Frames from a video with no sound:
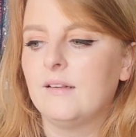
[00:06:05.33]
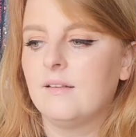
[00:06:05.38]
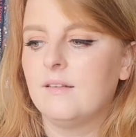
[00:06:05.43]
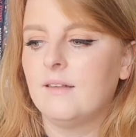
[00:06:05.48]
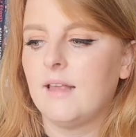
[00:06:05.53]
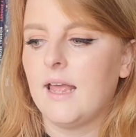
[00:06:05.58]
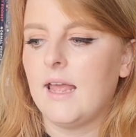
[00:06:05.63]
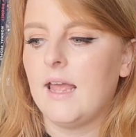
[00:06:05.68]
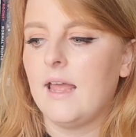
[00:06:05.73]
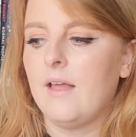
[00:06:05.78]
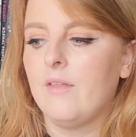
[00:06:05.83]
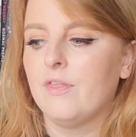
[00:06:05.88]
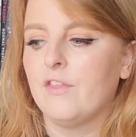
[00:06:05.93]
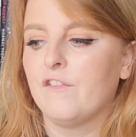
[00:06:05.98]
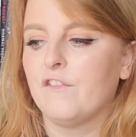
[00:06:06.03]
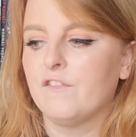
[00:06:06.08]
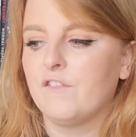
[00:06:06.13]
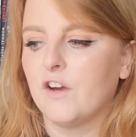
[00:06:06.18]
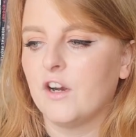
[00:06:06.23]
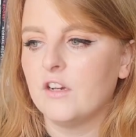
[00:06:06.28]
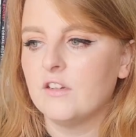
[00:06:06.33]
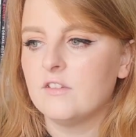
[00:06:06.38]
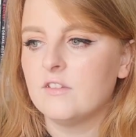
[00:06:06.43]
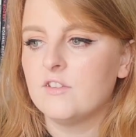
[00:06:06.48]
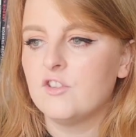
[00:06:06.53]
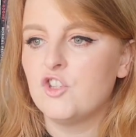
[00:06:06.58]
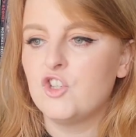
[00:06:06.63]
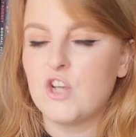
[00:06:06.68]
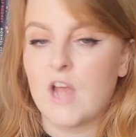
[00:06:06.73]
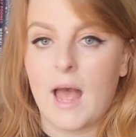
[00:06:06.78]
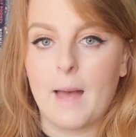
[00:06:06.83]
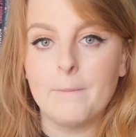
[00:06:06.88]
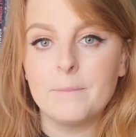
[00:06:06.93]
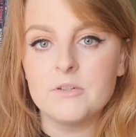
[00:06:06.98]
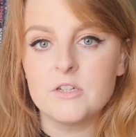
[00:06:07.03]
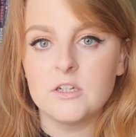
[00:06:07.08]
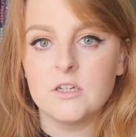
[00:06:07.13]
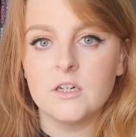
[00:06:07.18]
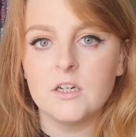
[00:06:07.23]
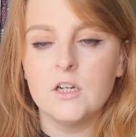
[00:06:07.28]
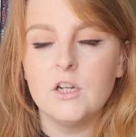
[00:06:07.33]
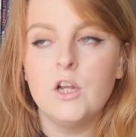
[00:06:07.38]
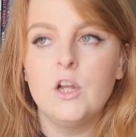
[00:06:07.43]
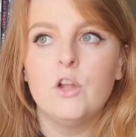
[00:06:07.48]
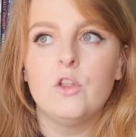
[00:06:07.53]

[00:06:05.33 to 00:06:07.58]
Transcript: say the first chapter